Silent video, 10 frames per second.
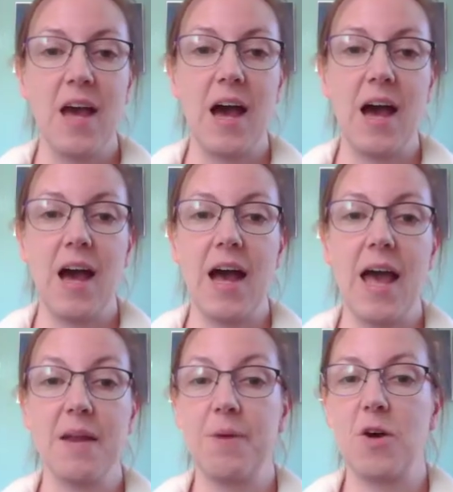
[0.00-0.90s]

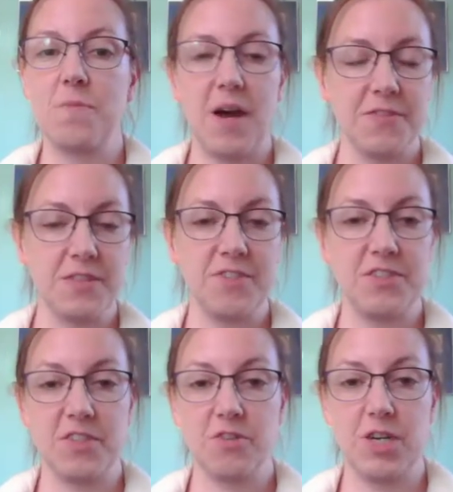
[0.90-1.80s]
And about positive
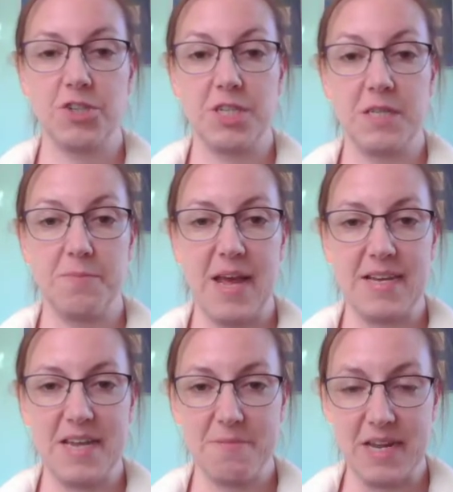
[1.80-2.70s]
disintegration in the
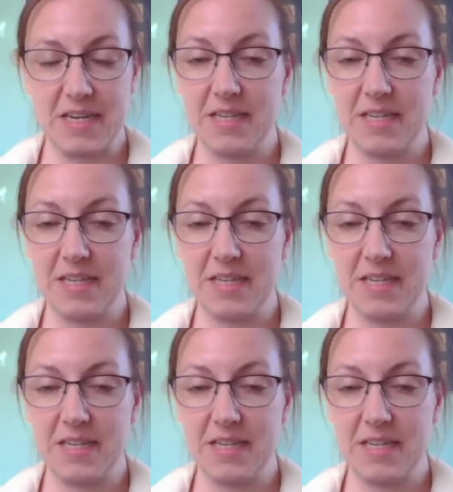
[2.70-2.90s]
pandemic.